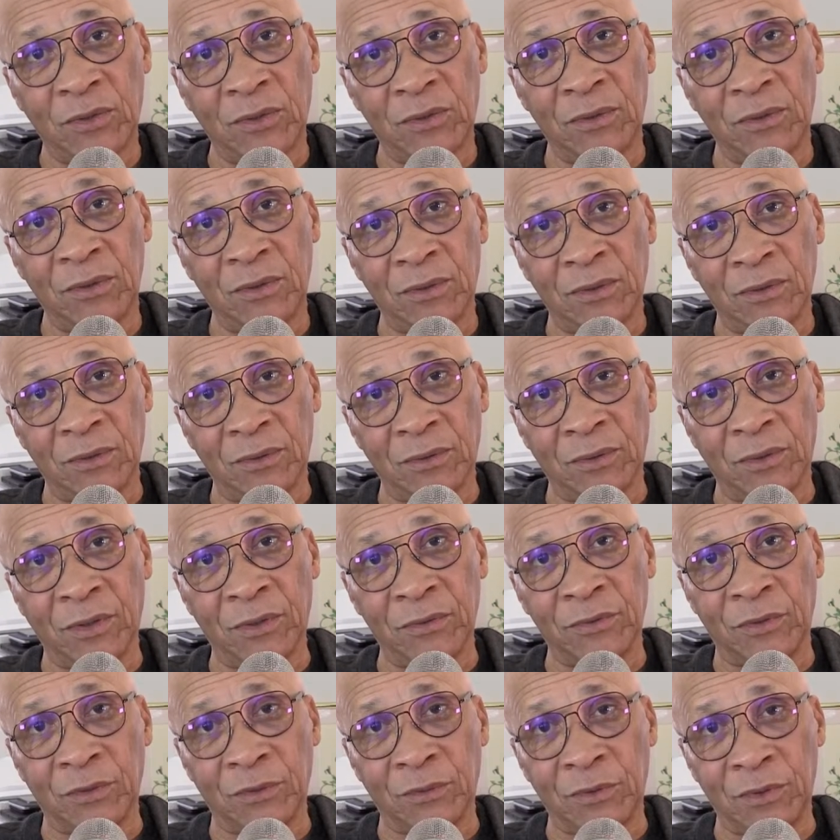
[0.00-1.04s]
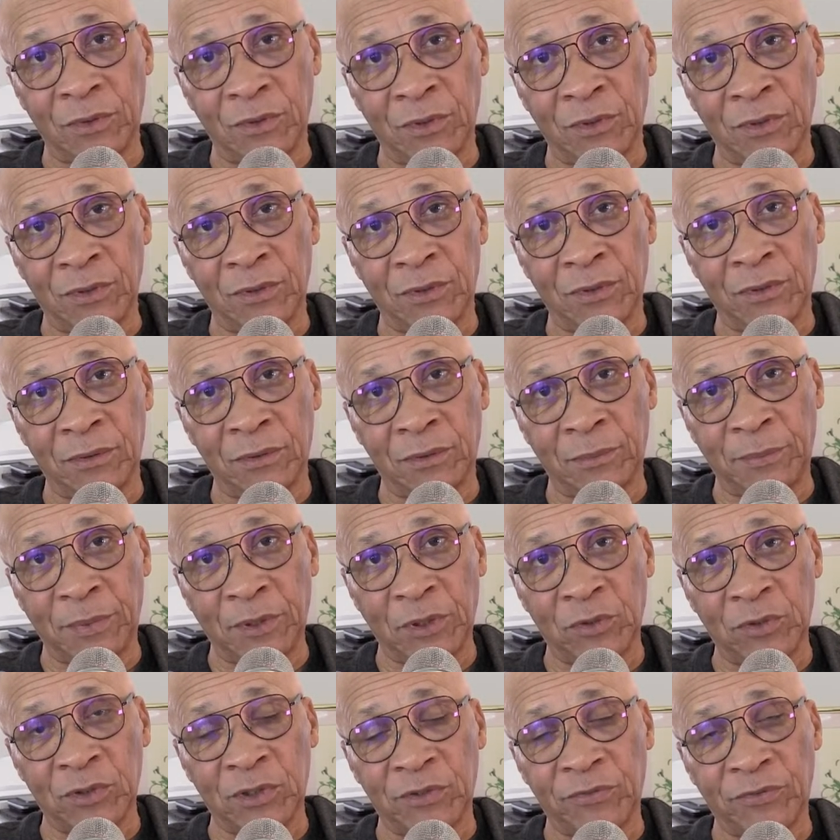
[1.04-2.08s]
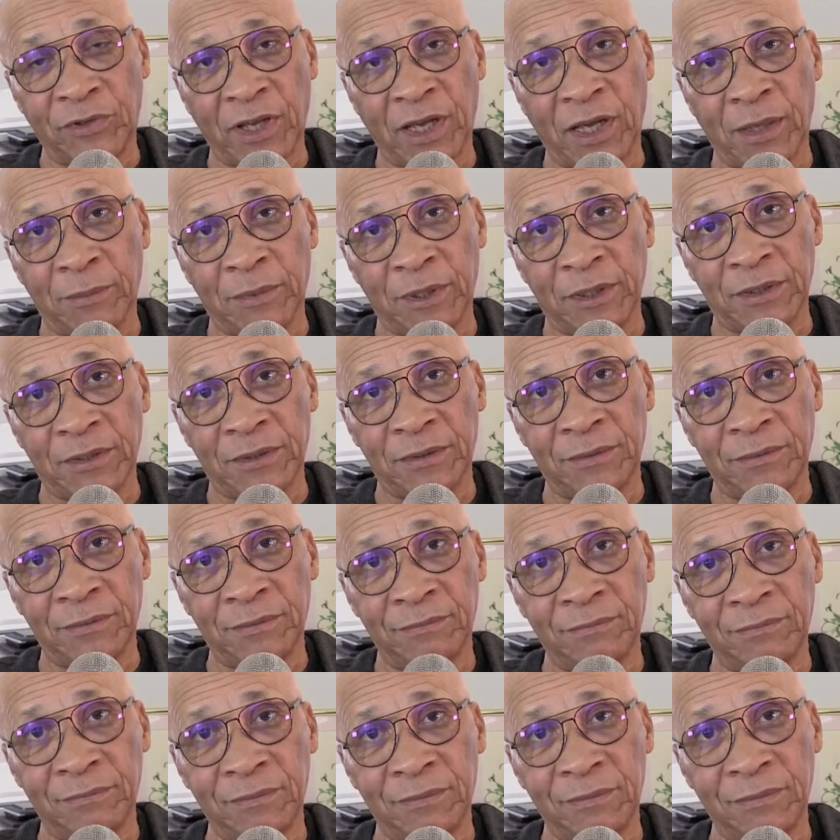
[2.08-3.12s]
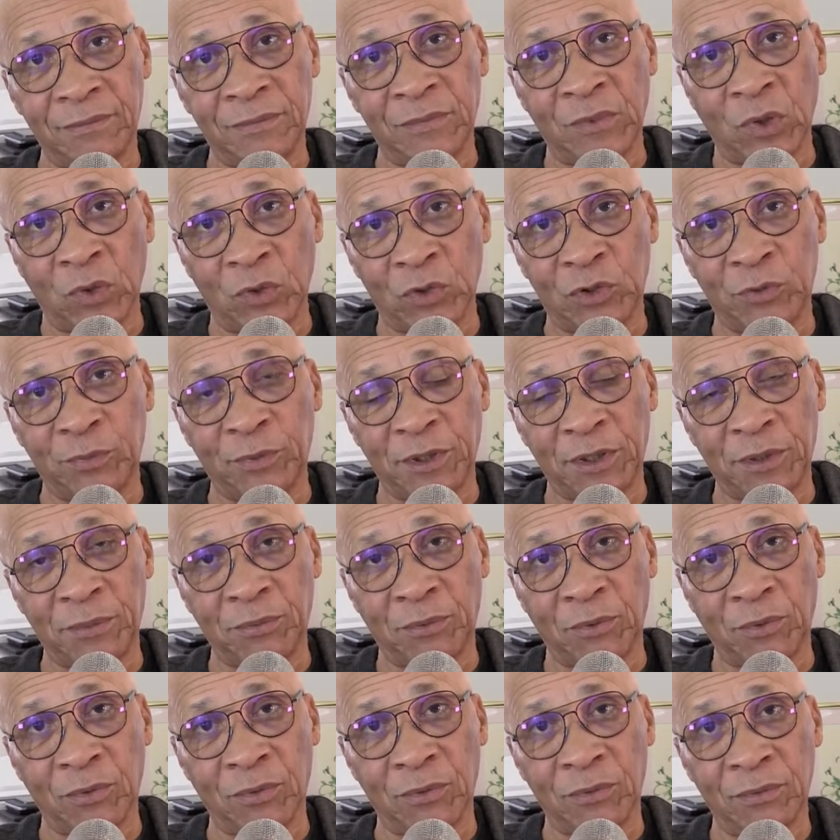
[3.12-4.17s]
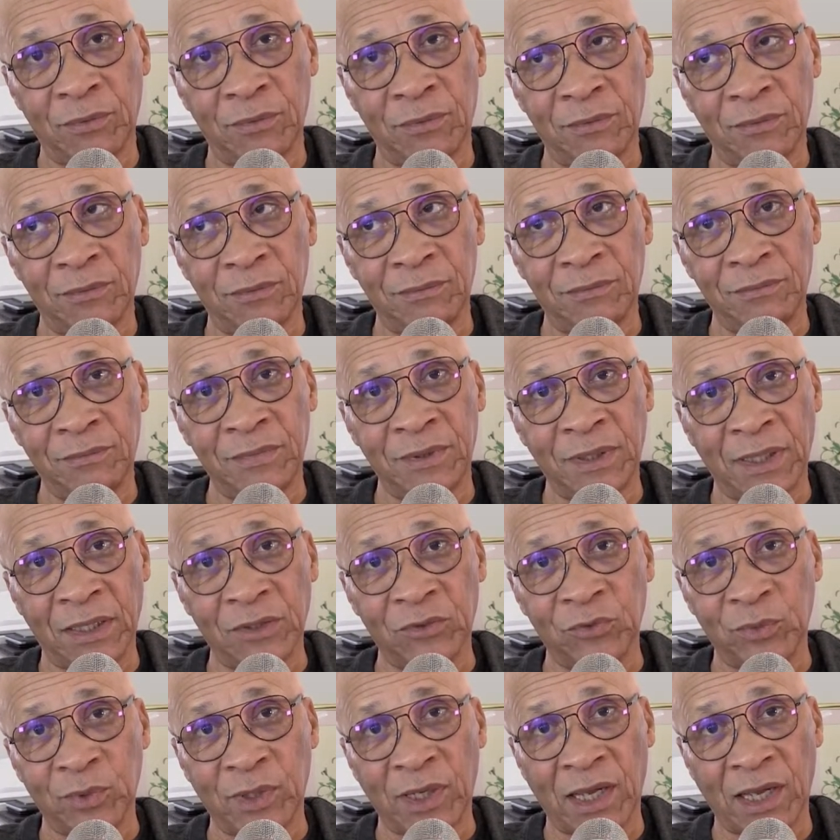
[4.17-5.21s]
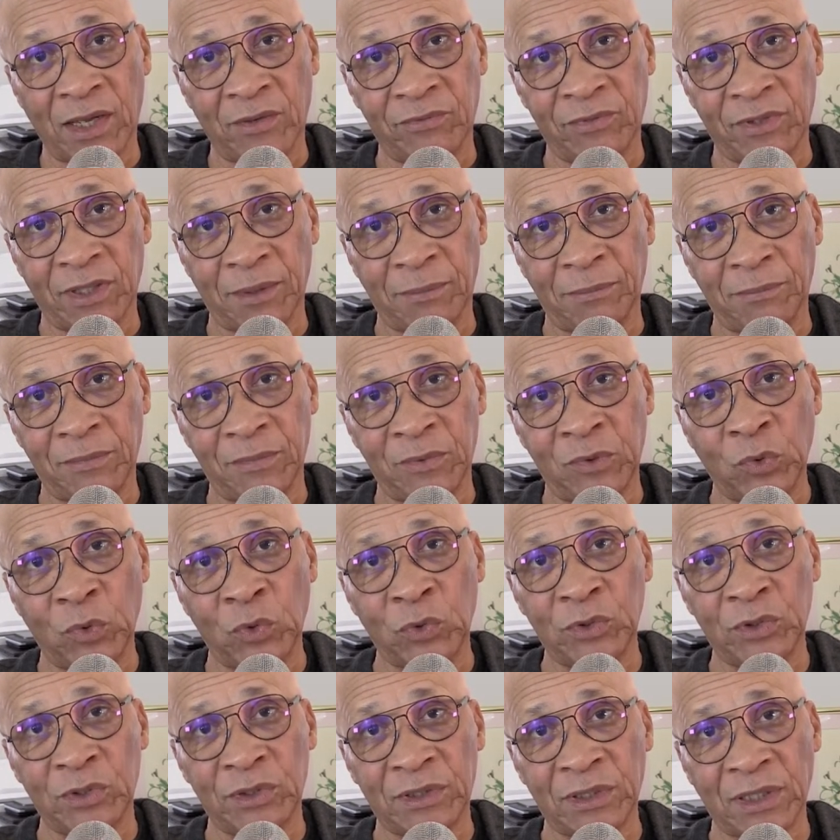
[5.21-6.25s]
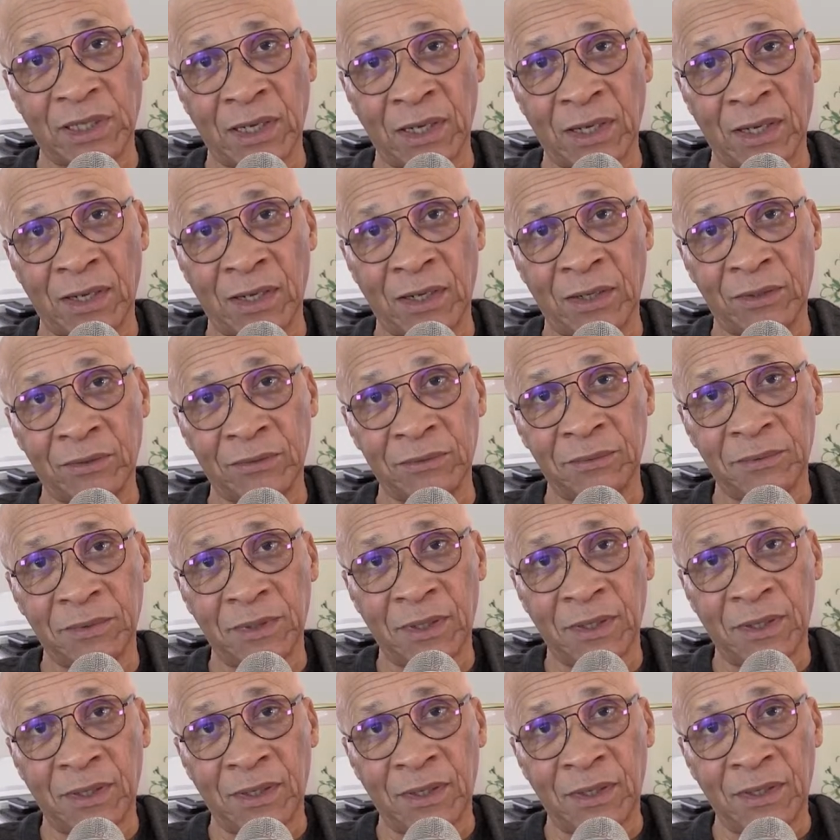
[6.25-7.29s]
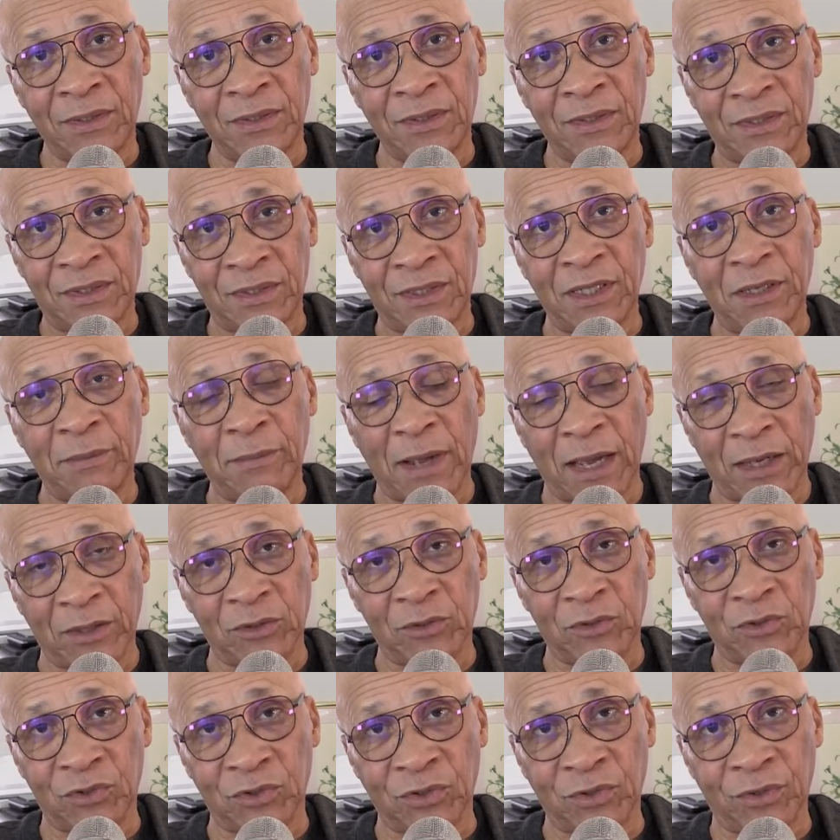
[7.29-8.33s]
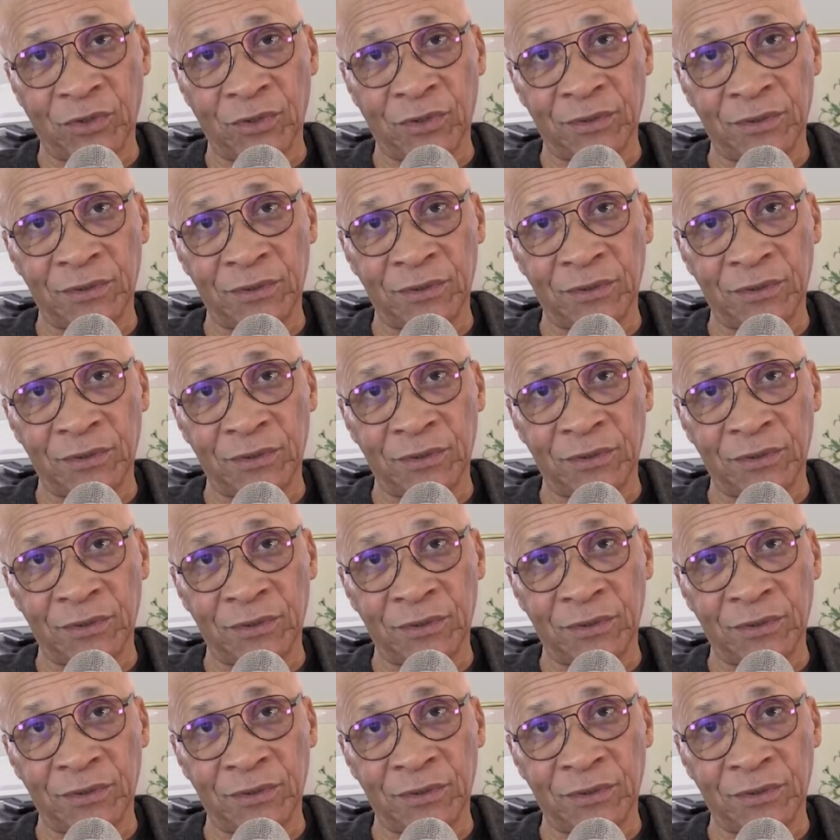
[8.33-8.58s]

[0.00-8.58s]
hurt the Pelosi family. Those people, yes, we have them. Those are still my concern.